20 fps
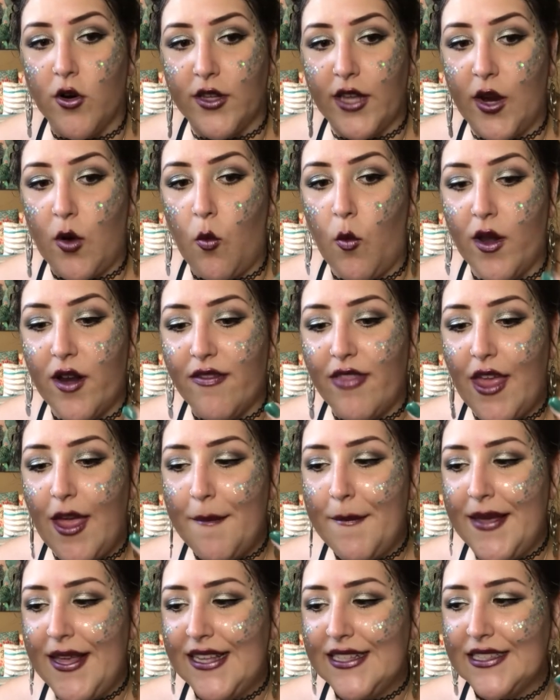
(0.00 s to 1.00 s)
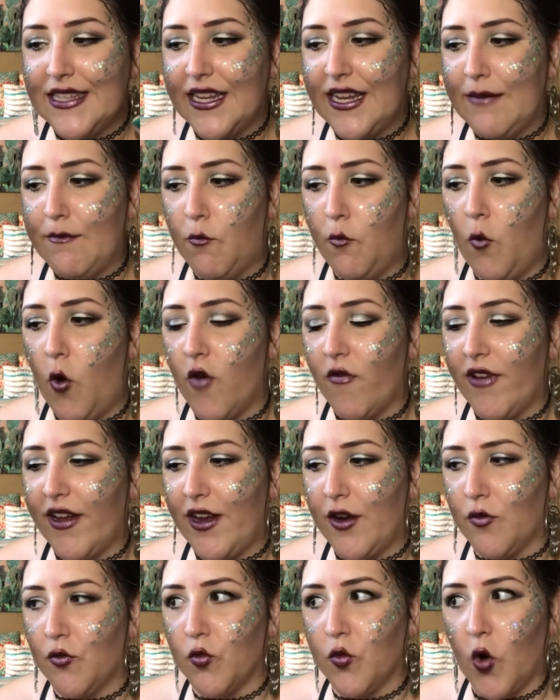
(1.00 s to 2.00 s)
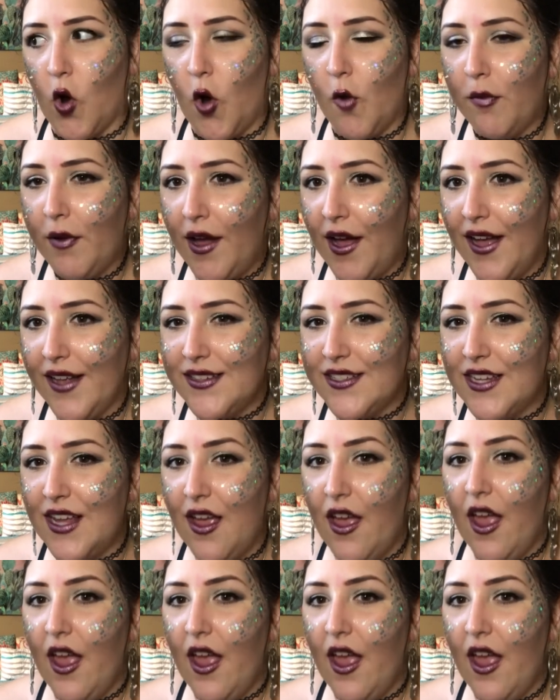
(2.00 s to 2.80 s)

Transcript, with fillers: Like one of them is like more of like a robot,